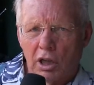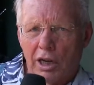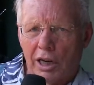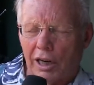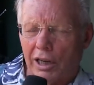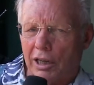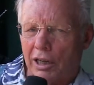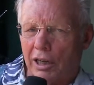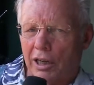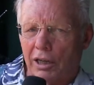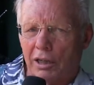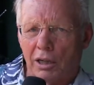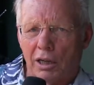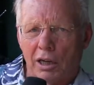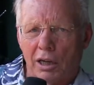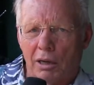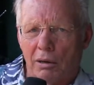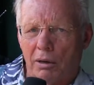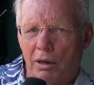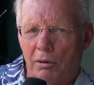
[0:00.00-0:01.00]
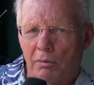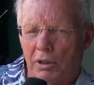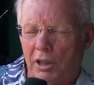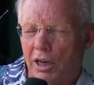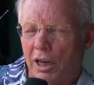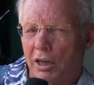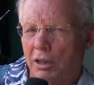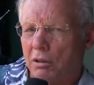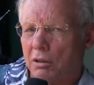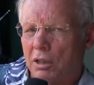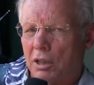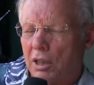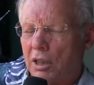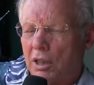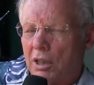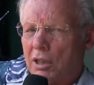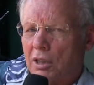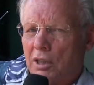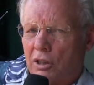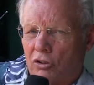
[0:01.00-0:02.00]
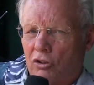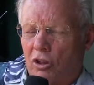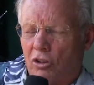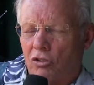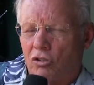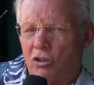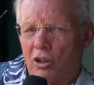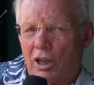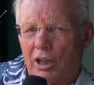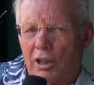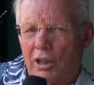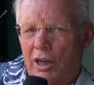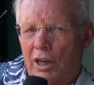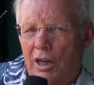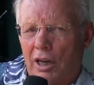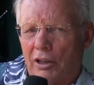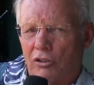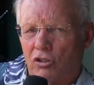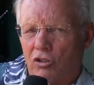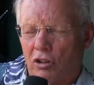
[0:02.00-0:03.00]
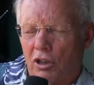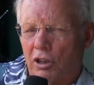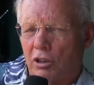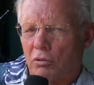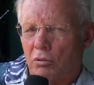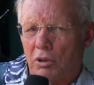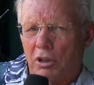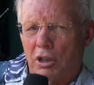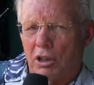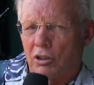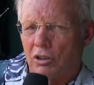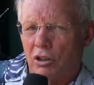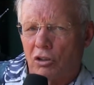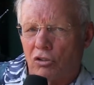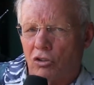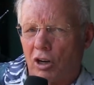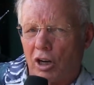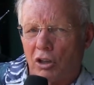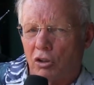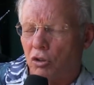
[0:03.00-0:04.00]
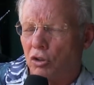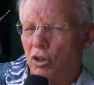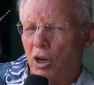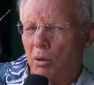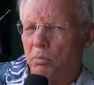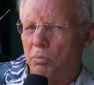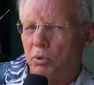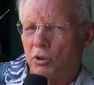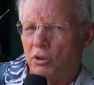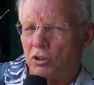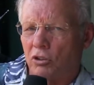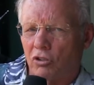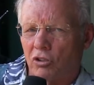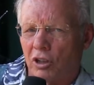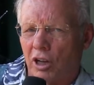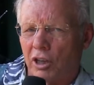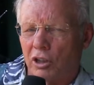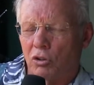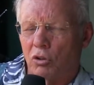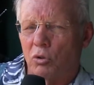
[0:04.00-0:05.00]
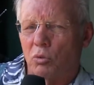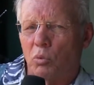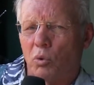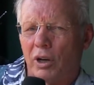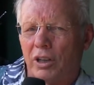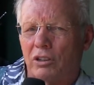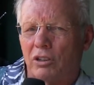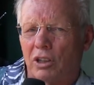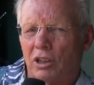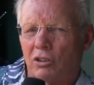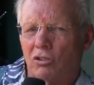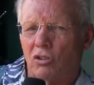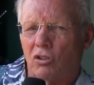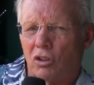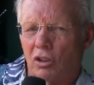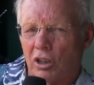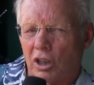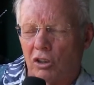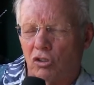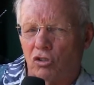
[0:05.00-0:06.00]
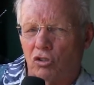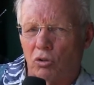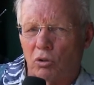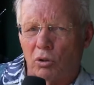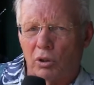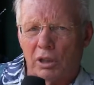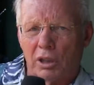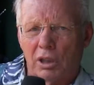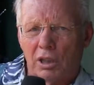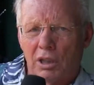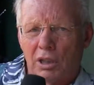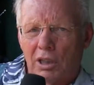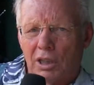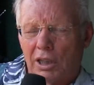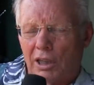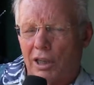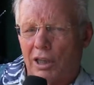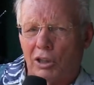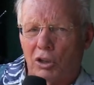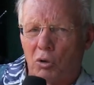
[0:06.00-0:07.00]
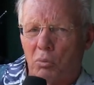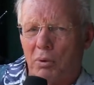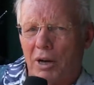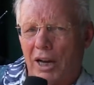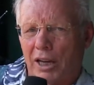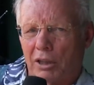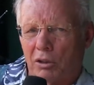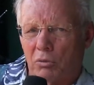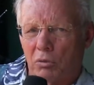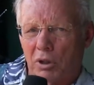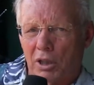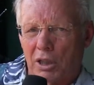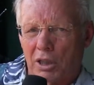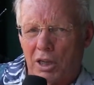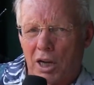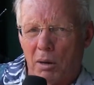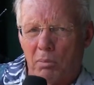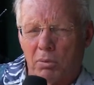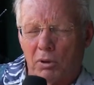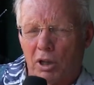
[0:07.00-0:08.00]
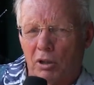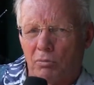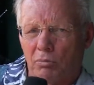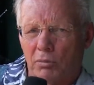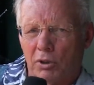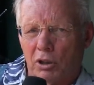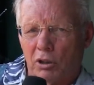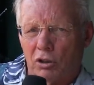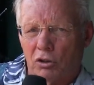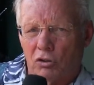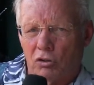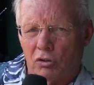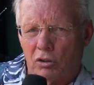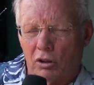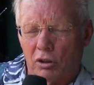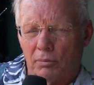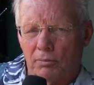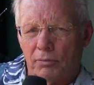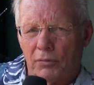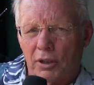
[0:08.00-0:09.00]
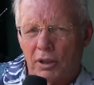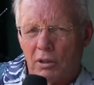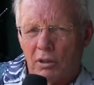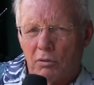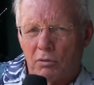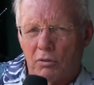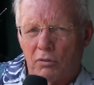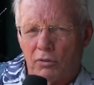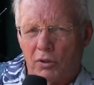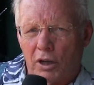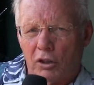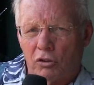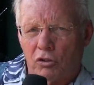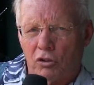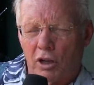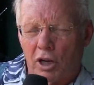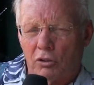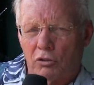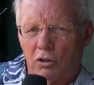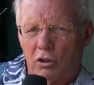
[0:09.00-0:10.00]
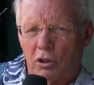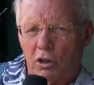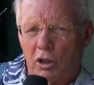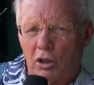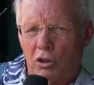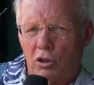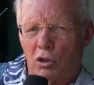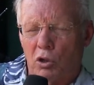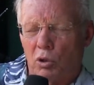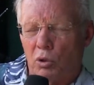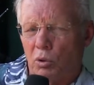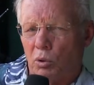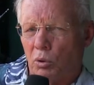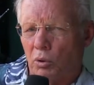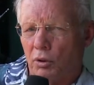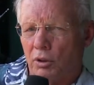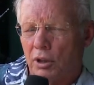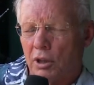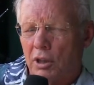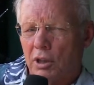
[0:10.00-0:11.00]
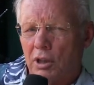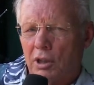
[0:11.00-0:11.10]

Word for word: And I, I, I mean, I as I said, I started reading these and I could not put this down. I couldn't wait to get to the next story, and I'd go back and read a couple of them because the when Frank Sinatra caught a cold